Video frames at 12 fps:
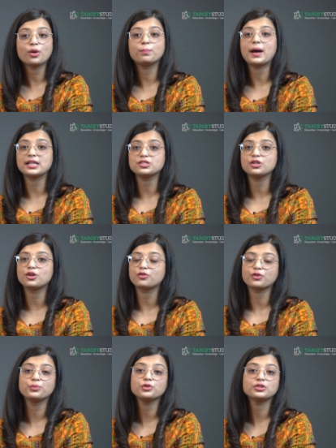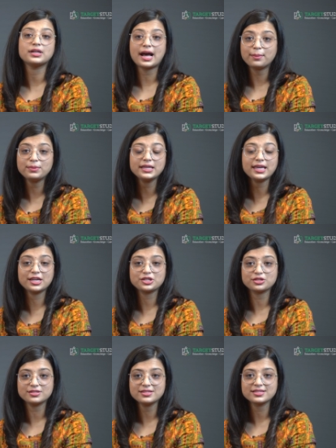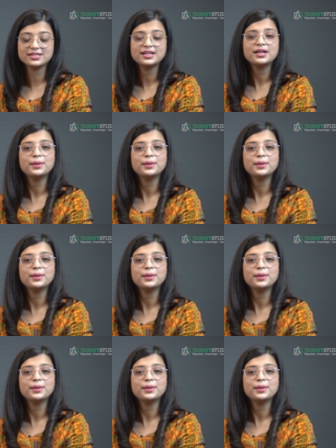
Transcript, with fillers: or Bachelor of Computer Applications,